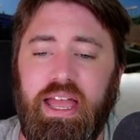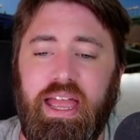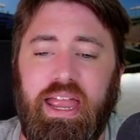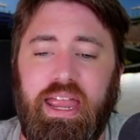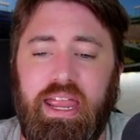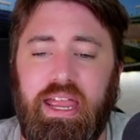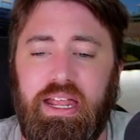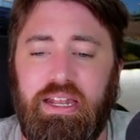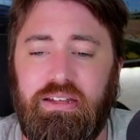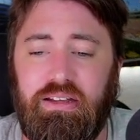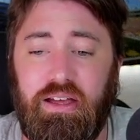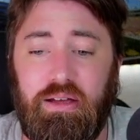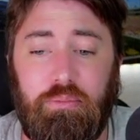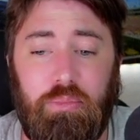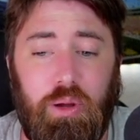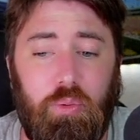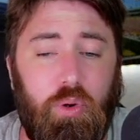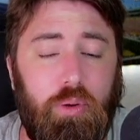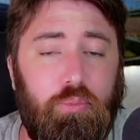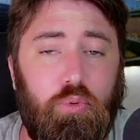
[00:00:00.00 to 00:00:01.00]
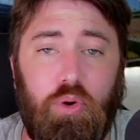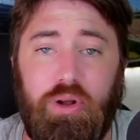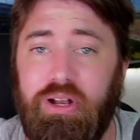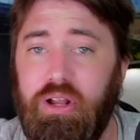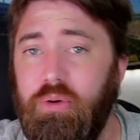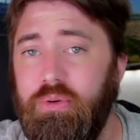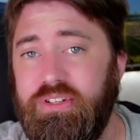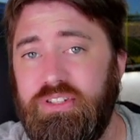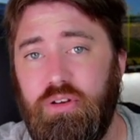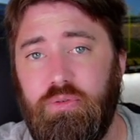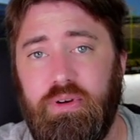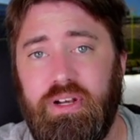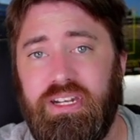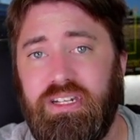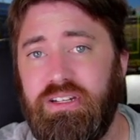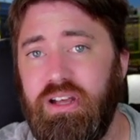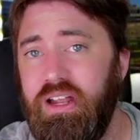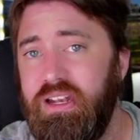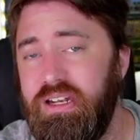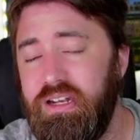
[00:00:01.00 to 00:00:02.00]
And my 1.0 is already
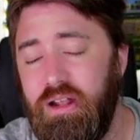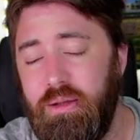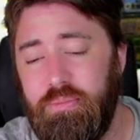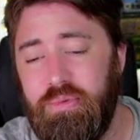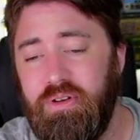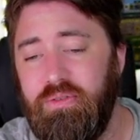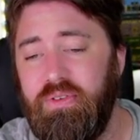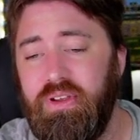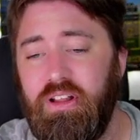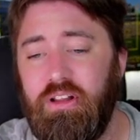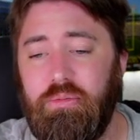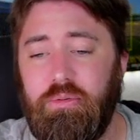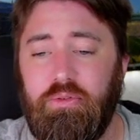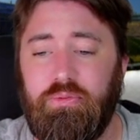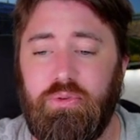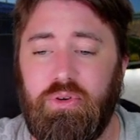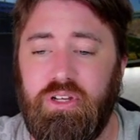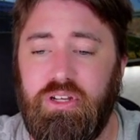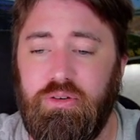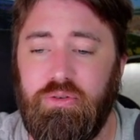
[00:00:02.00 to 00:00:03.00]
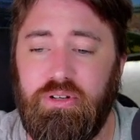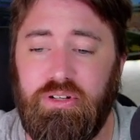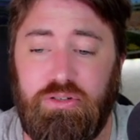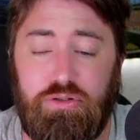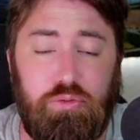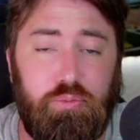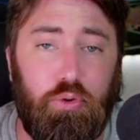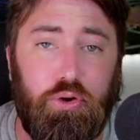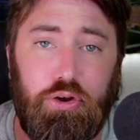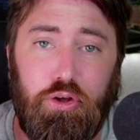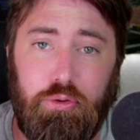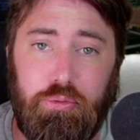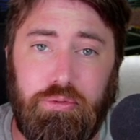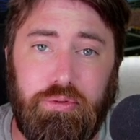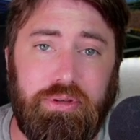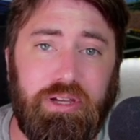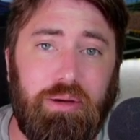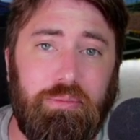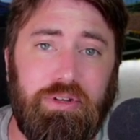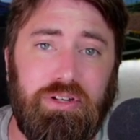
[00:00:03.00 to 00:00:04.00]
done and up and available for you, and a 2.0 will
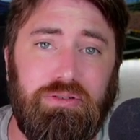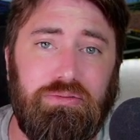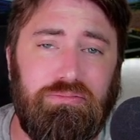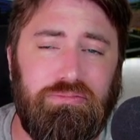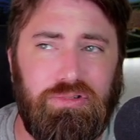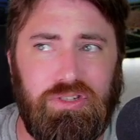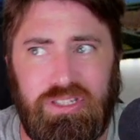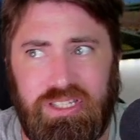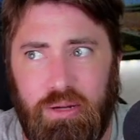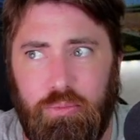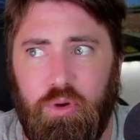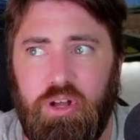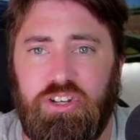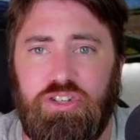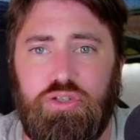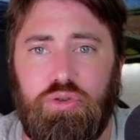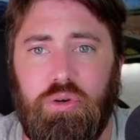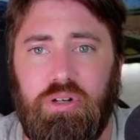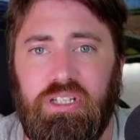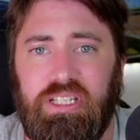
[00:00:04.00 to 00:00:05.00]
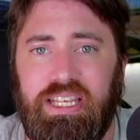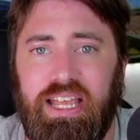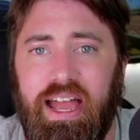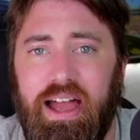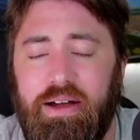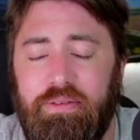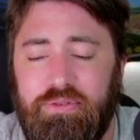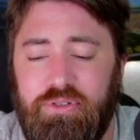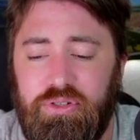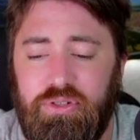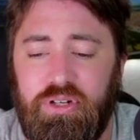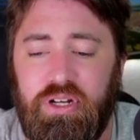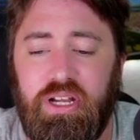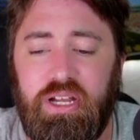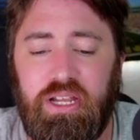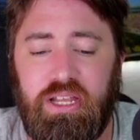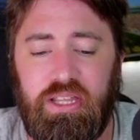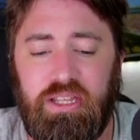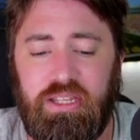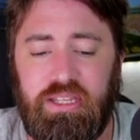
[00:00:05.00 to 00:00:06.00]
be coming somewhat shortly after
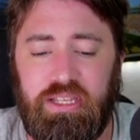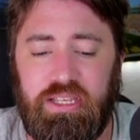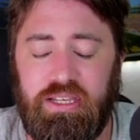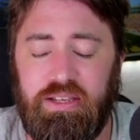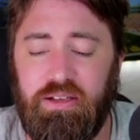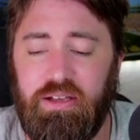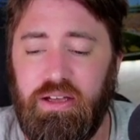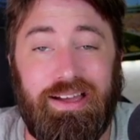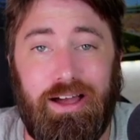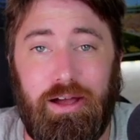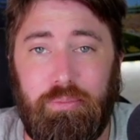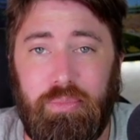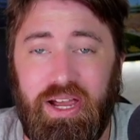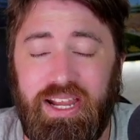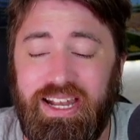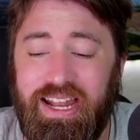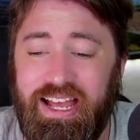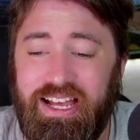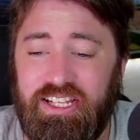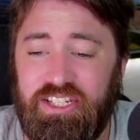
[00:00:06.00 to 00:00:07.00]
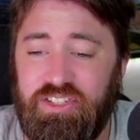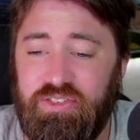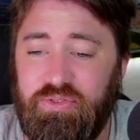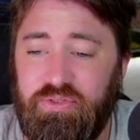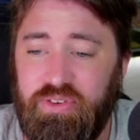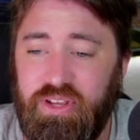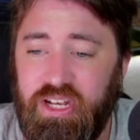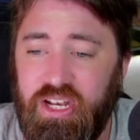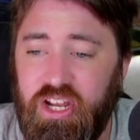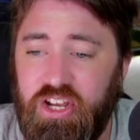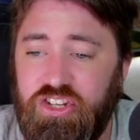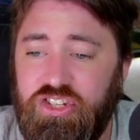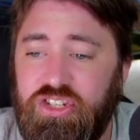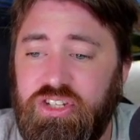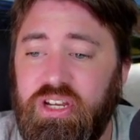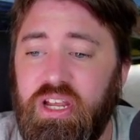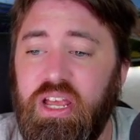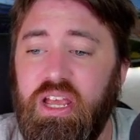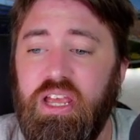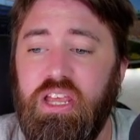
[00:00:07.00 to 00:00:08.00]
the Combine has finished.